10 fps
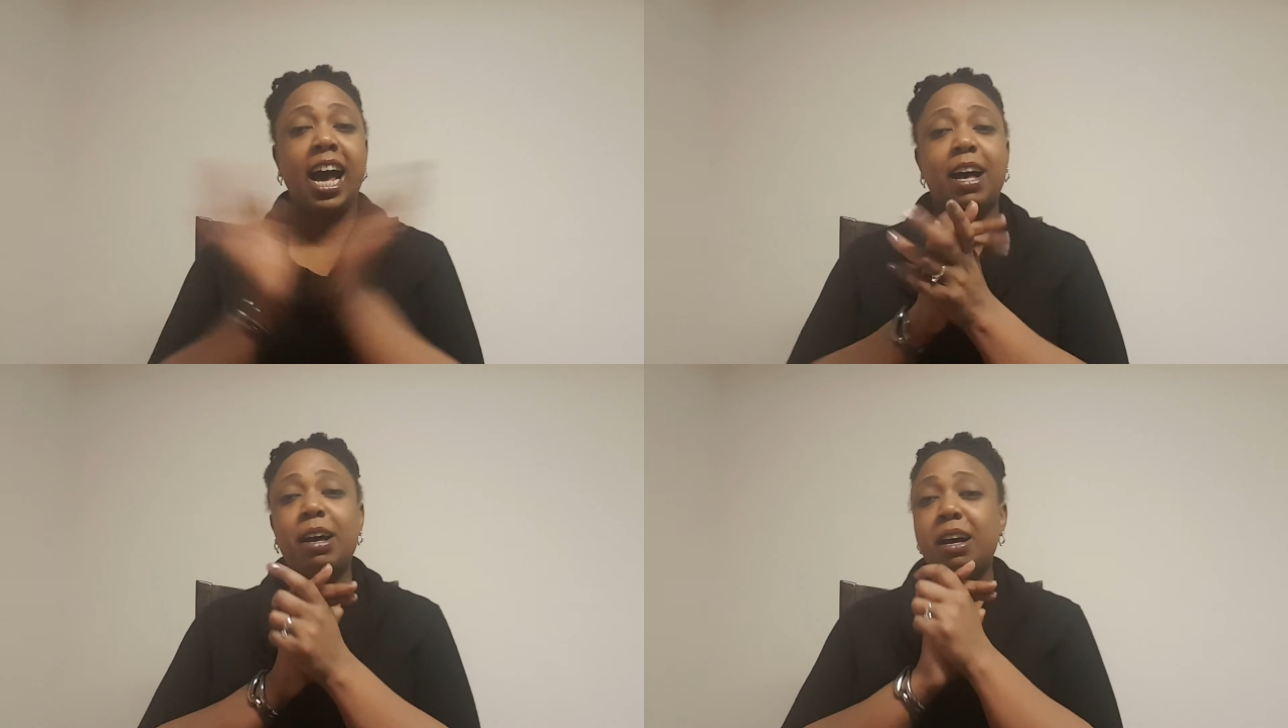
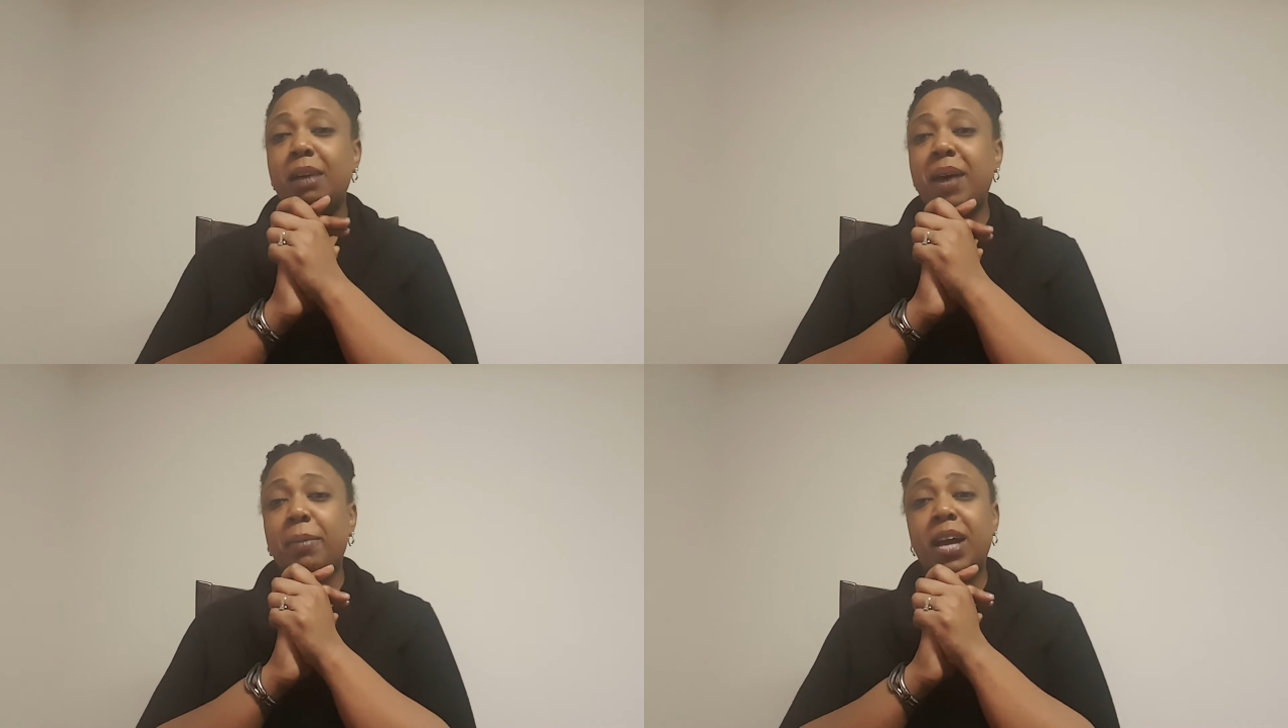
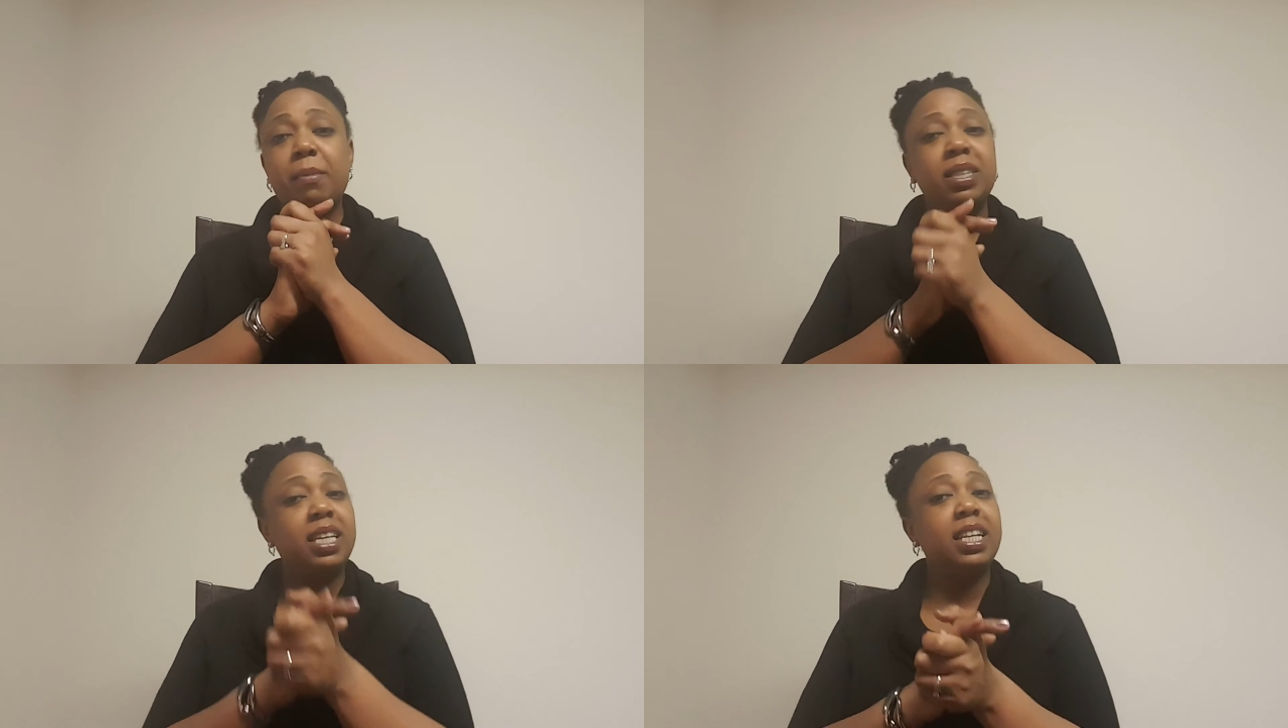I'm
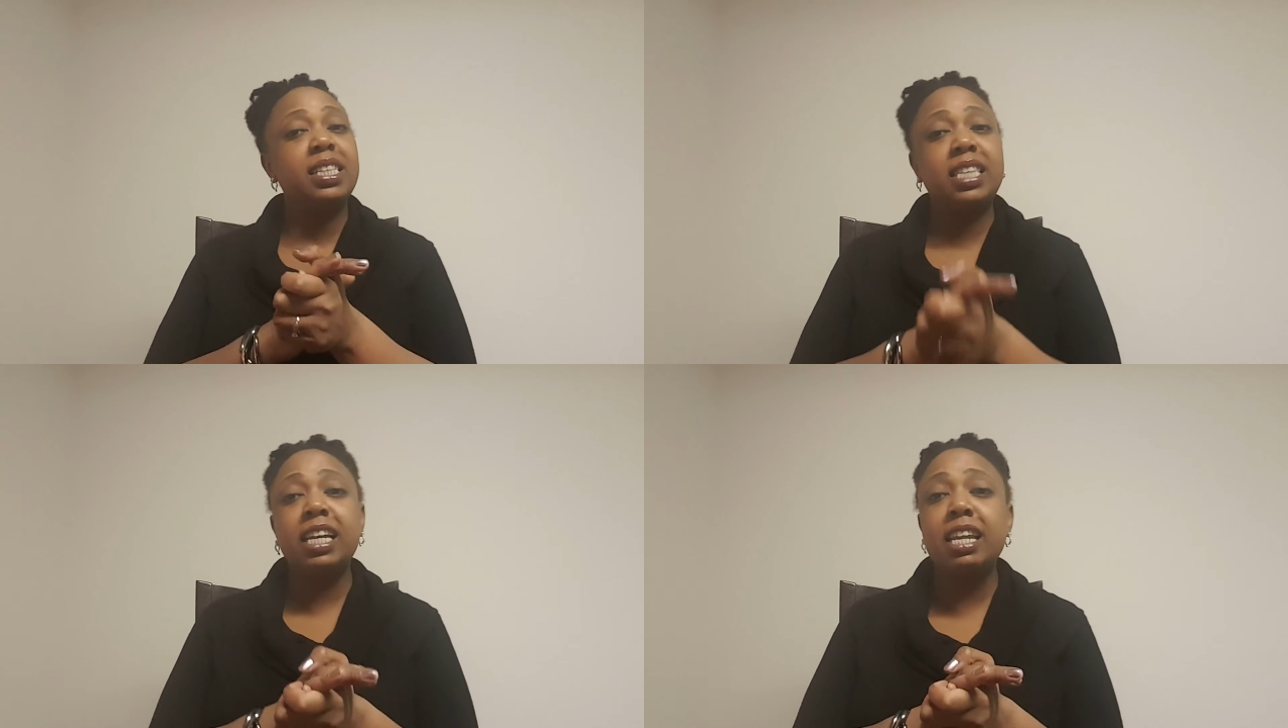coming to
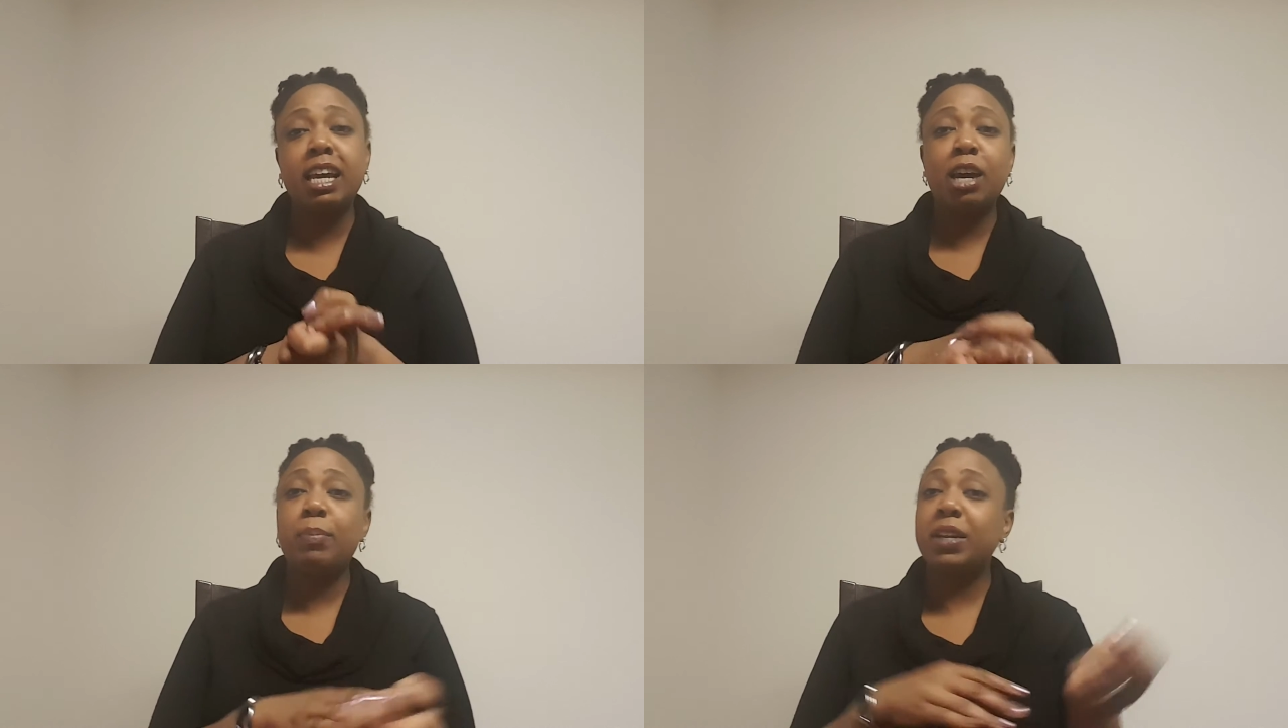this sit
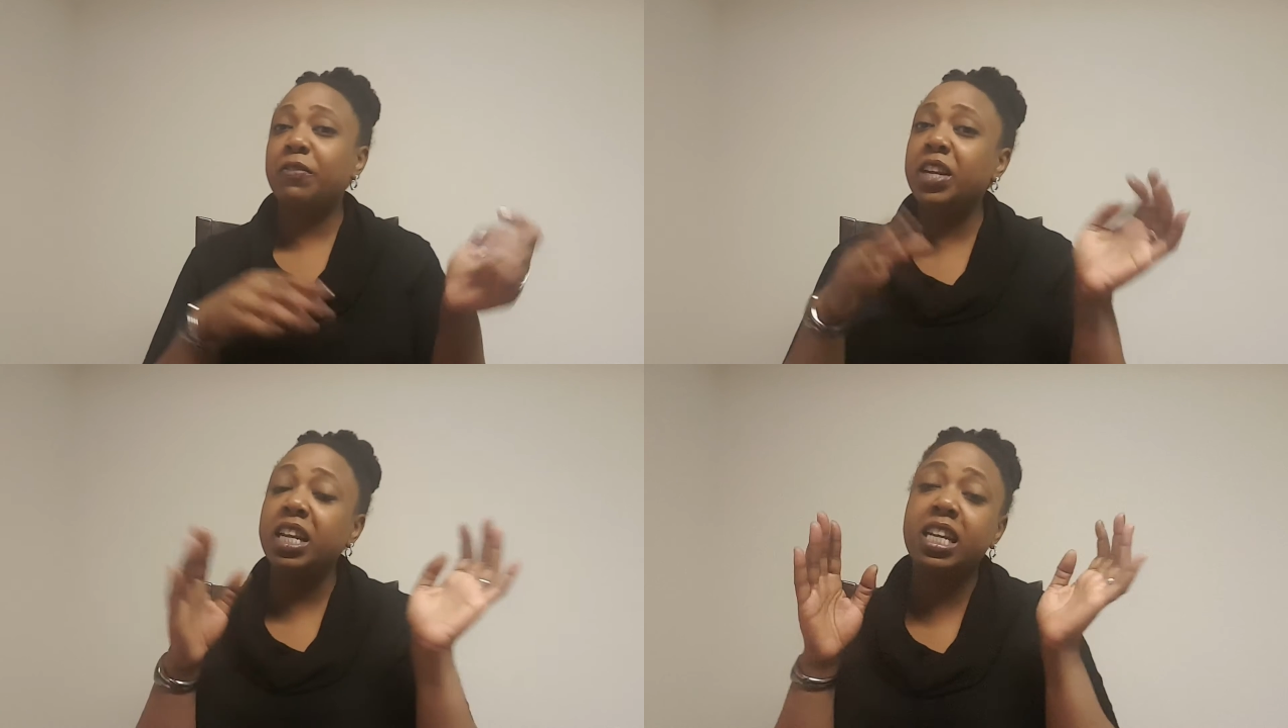down, but
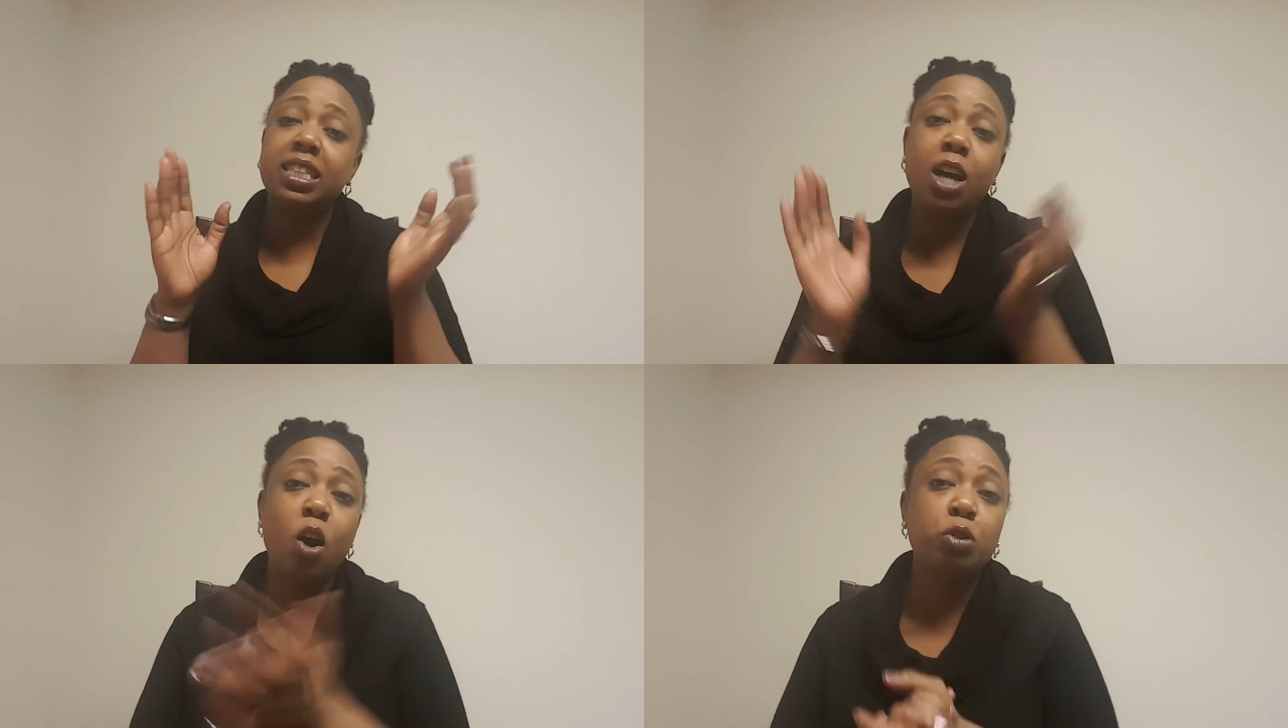if any of
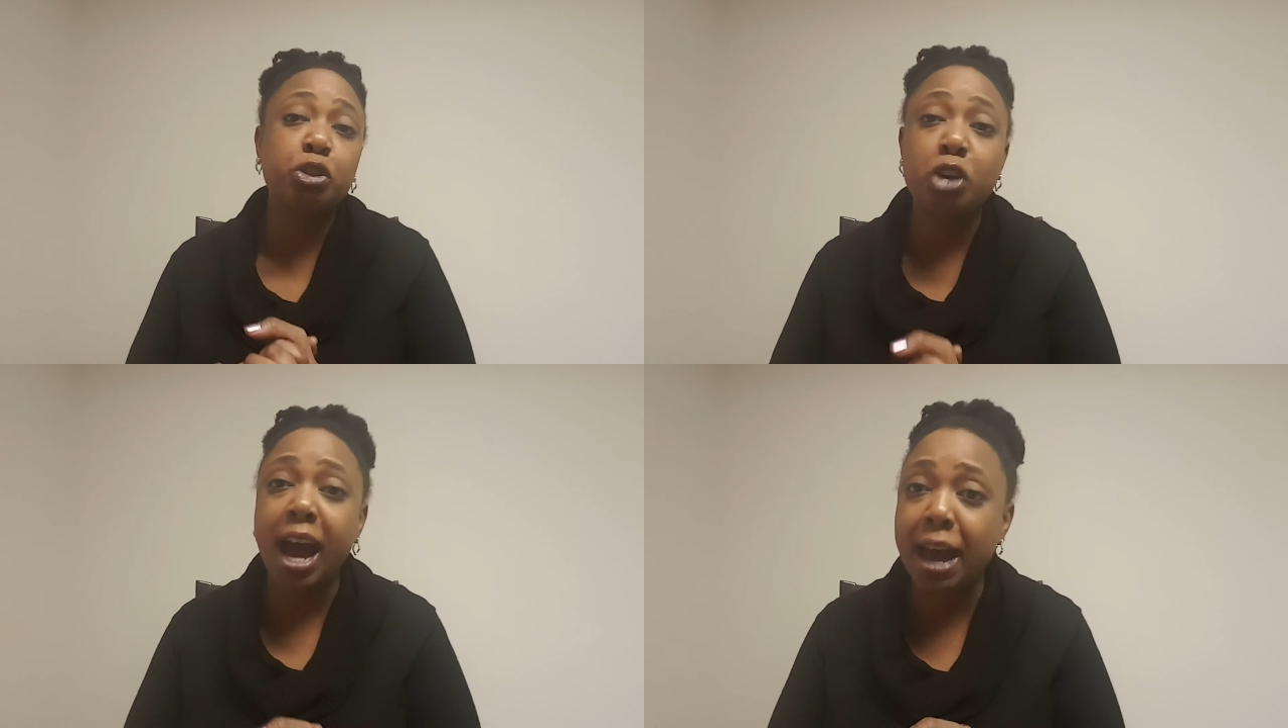these
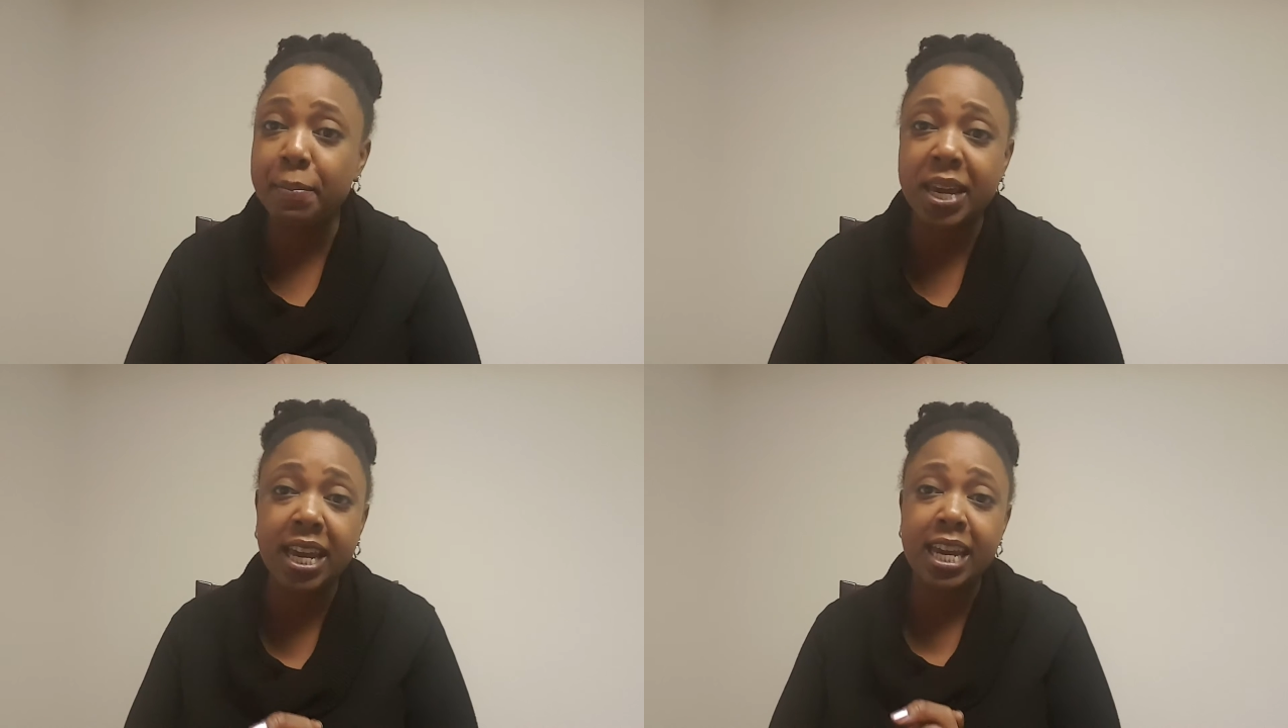hoes try
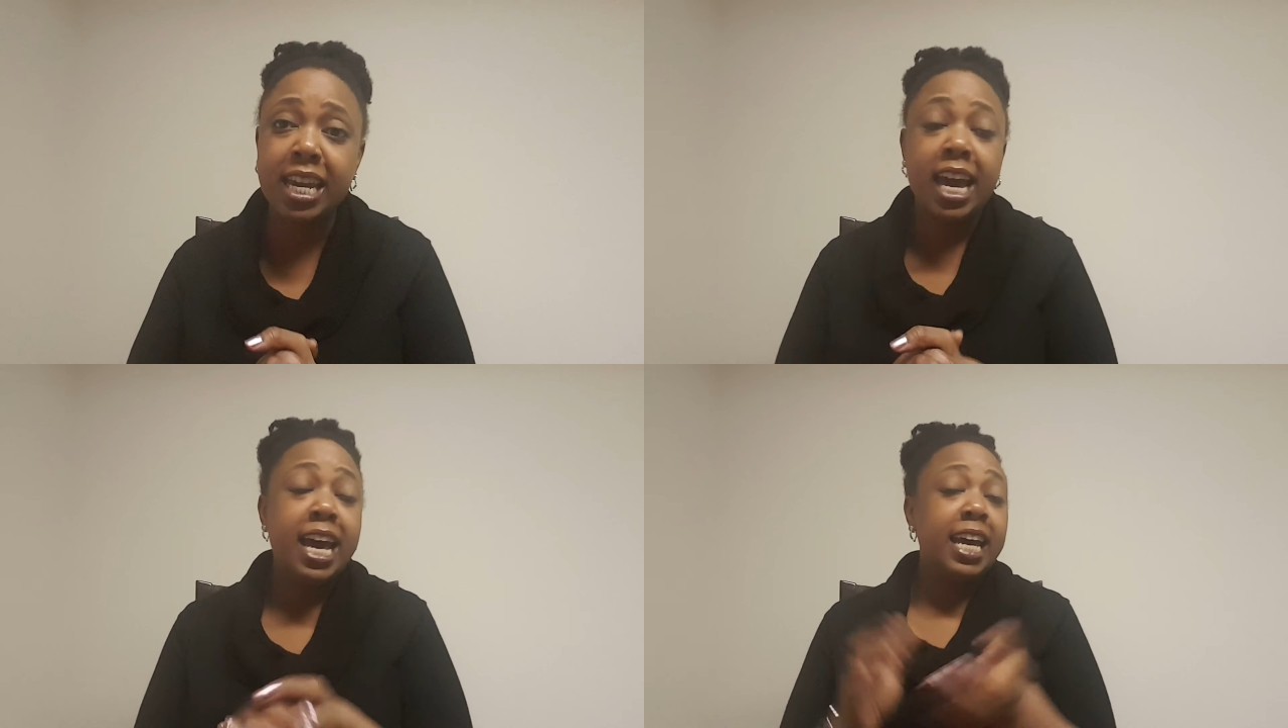me,